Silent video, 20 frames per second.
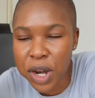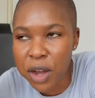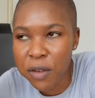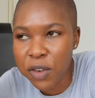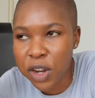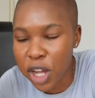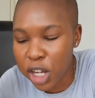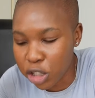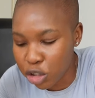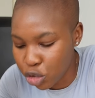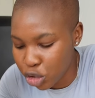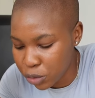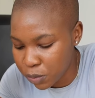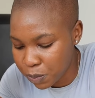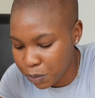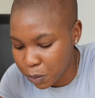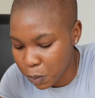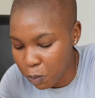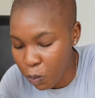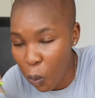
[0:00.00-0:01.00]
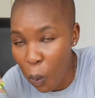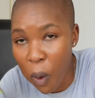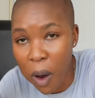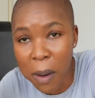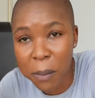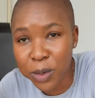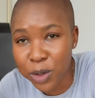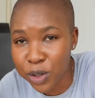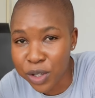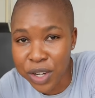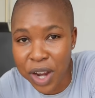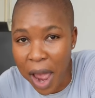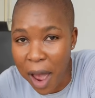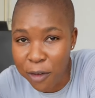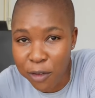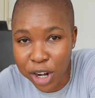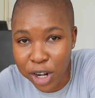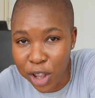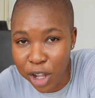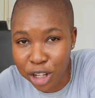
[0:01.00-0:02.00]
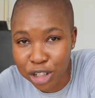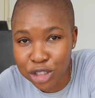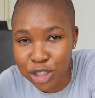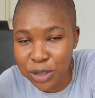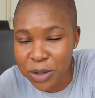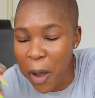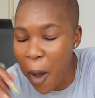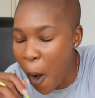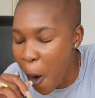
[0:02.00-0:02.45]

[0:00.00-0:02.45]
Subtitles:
Have lunch. Well, I'm already having lunch.